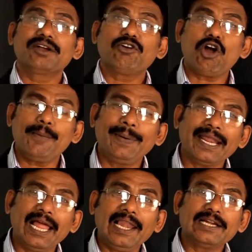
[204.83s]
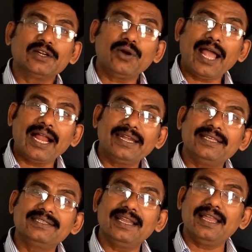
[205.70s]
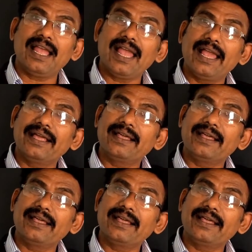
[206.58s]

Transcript: Copper electrode acts as a